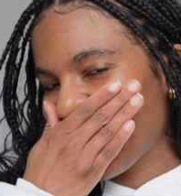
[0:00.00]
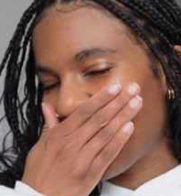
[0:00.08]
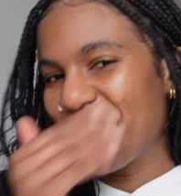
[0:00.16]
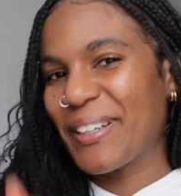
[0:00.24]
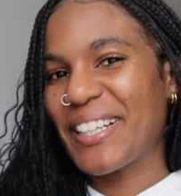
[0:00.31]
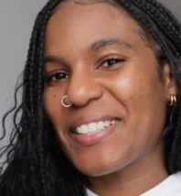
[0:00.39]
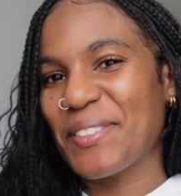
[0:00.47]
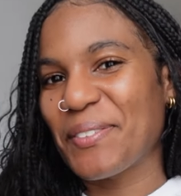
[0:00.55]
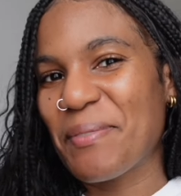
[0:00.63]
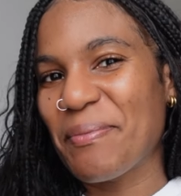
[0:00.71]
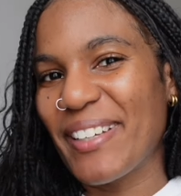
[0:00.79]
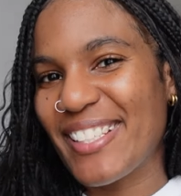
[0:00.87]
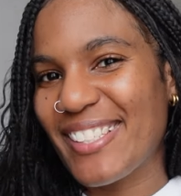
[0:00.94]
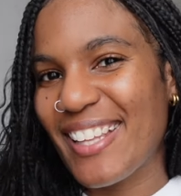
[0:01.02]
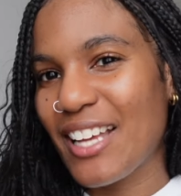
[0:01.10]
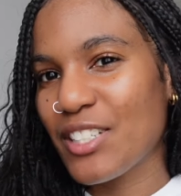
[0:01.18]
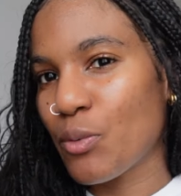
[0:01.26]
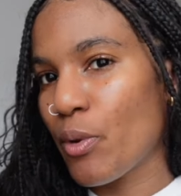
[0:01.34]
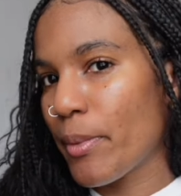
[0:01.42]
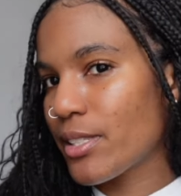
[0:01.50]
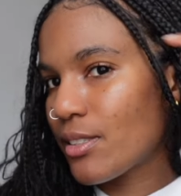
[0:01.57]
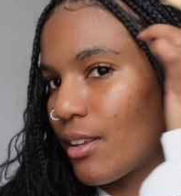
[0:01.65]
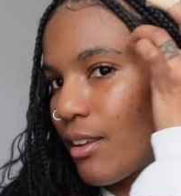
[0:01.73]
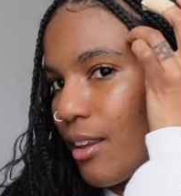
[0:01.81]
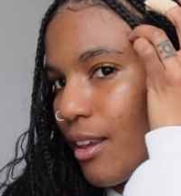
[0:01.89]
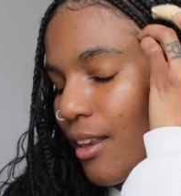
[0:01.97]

Oh my god, don't we miss that? Don't we miss the...